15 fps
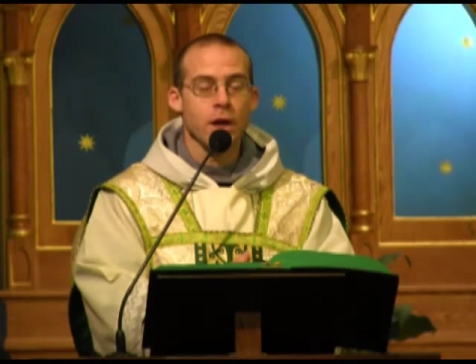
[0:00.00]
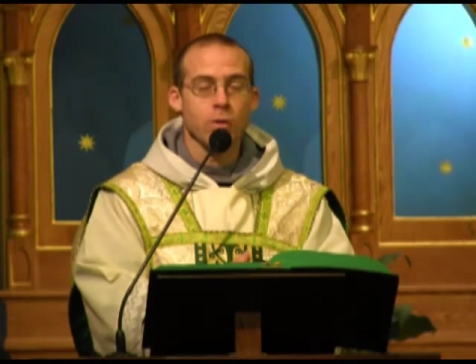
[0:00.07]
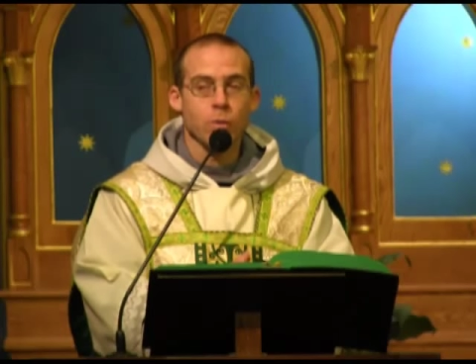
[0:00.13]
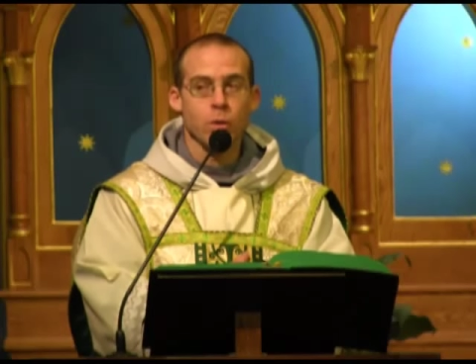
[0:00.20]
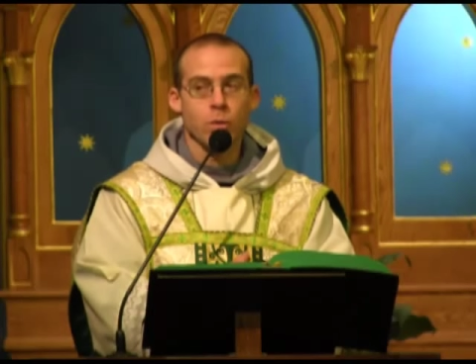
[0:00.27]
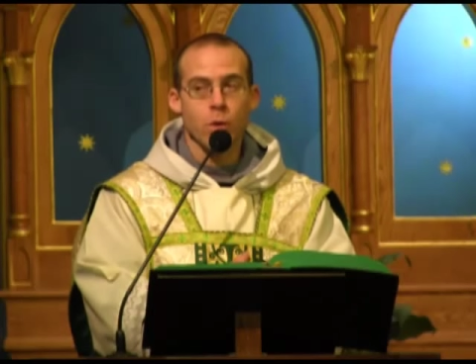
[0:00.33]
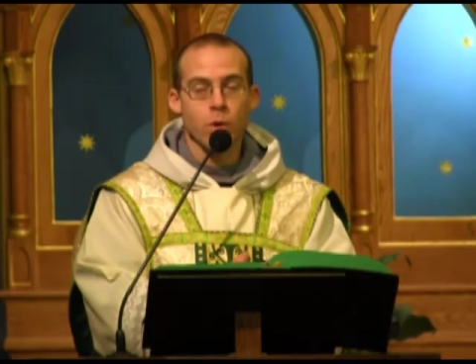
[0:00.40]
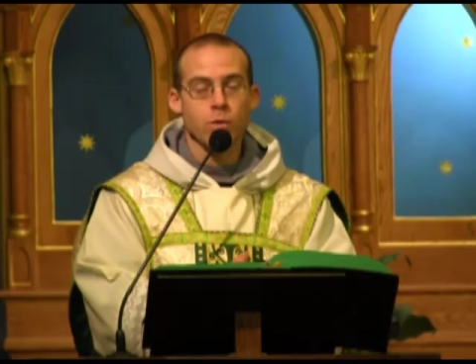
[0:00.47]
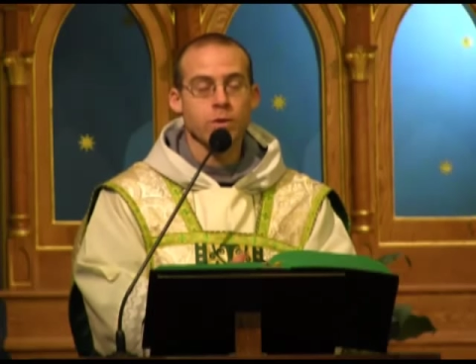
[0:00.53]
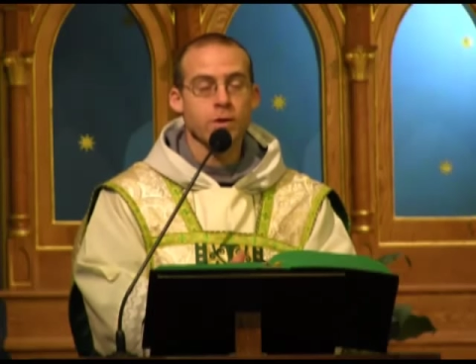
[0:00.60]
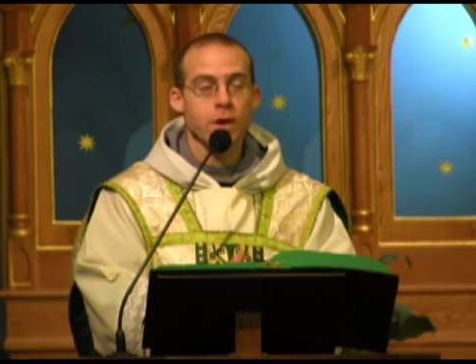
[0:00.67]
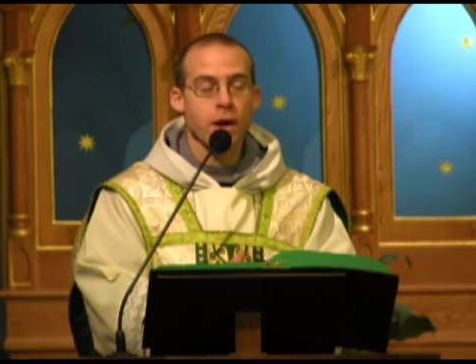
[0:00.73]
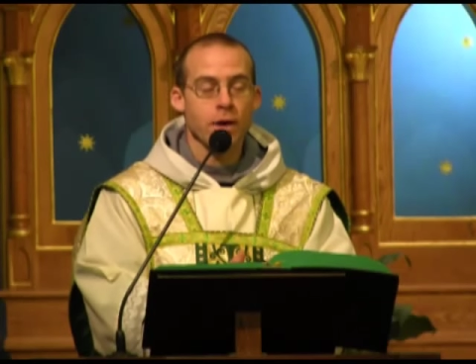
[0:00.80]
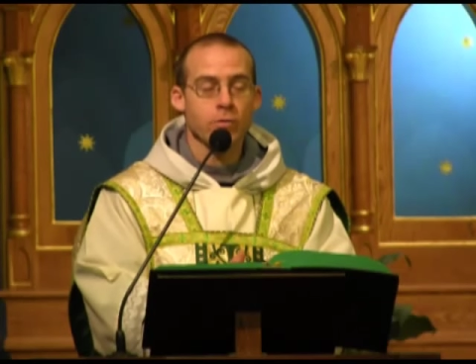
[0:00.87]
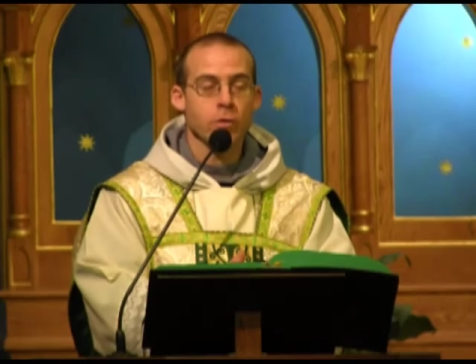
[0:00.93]
and we
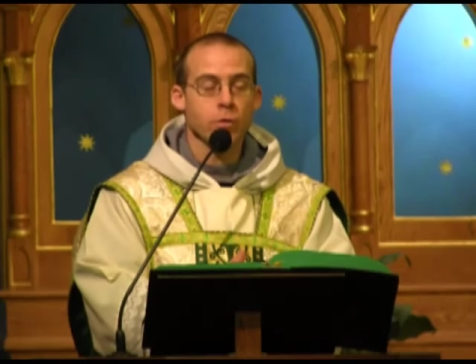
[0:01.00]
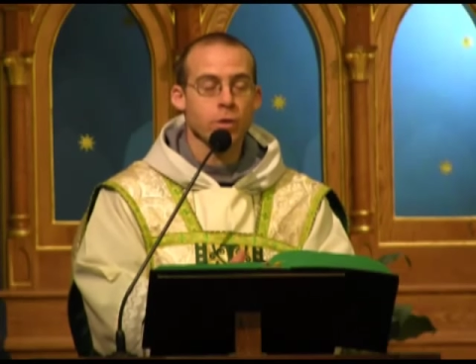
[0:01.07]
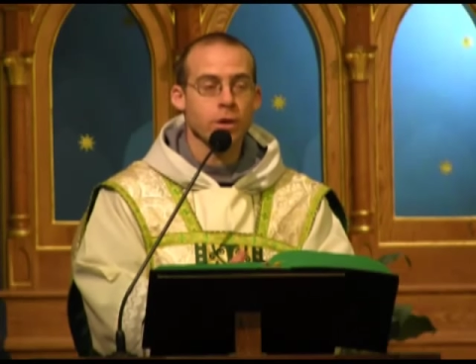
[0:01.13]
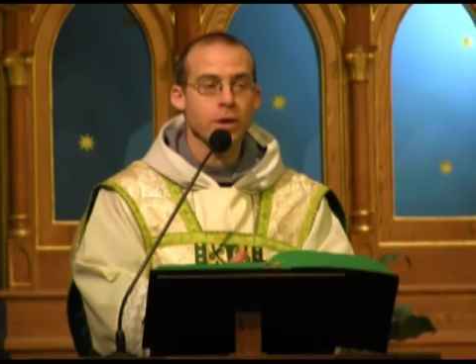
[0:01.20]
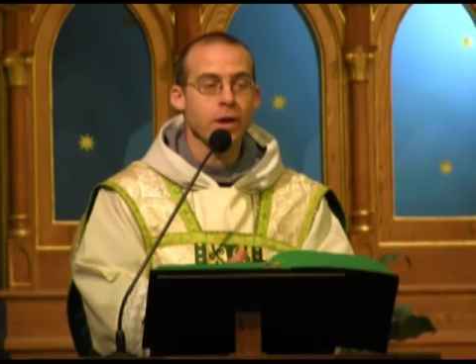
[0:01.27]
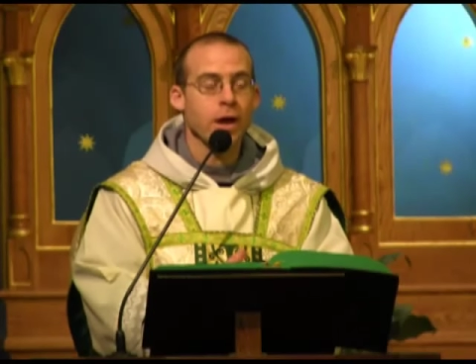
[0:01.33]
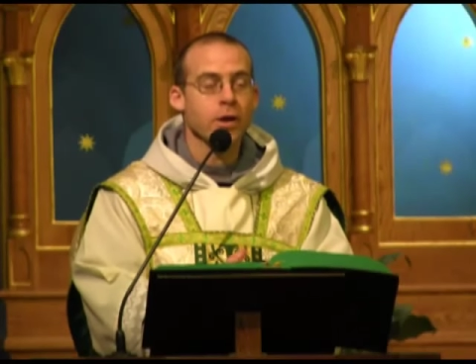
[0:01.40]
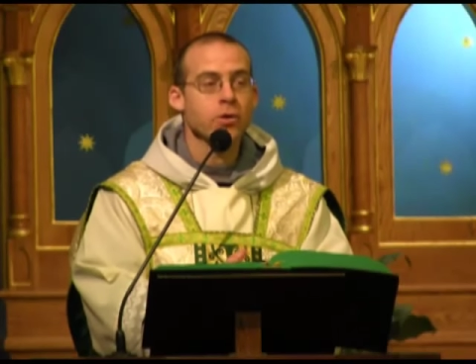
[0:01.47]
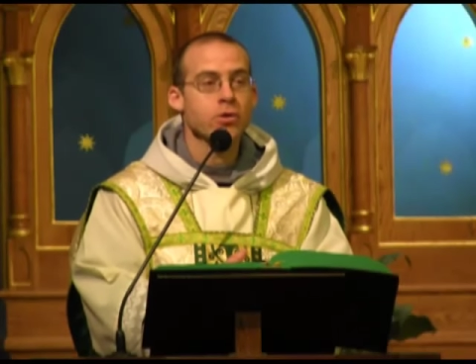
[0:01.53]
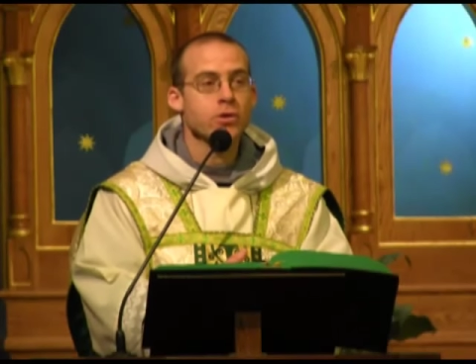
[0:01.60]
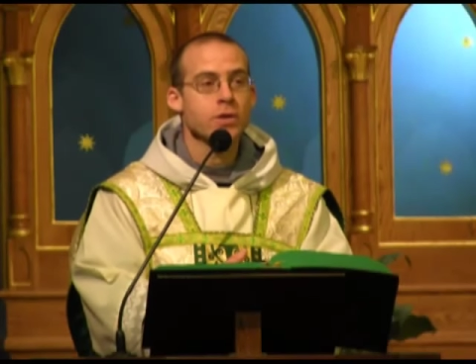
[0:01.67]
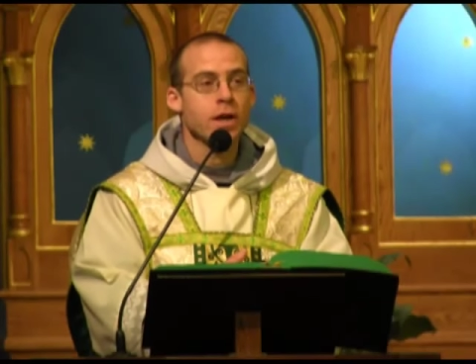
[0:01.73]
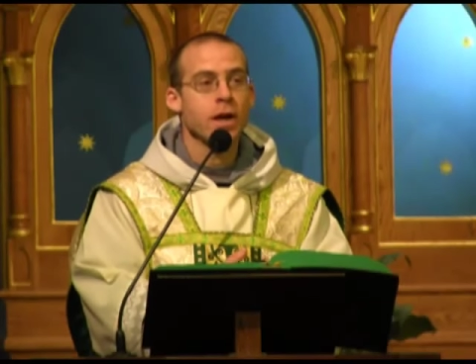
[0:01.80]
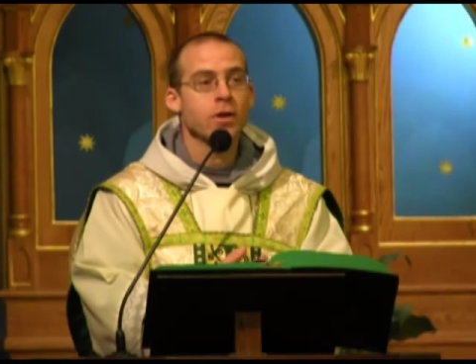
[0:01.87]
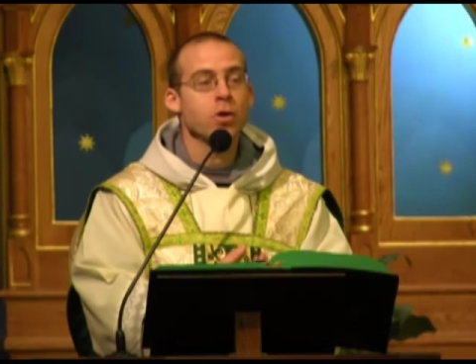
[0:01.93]
won't ever really,
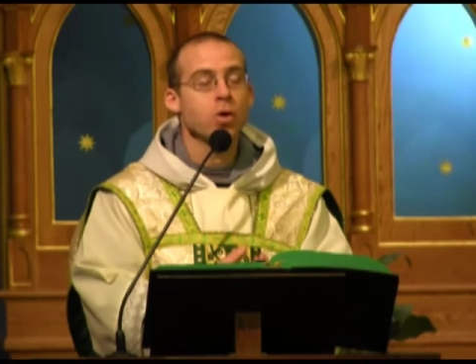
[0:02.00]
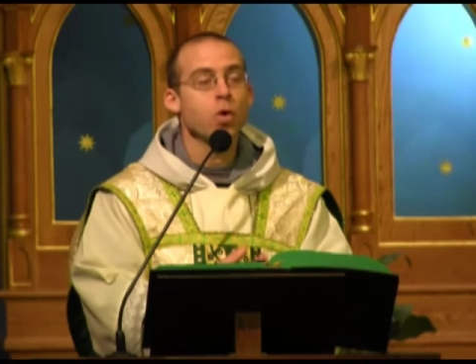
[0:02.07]
understand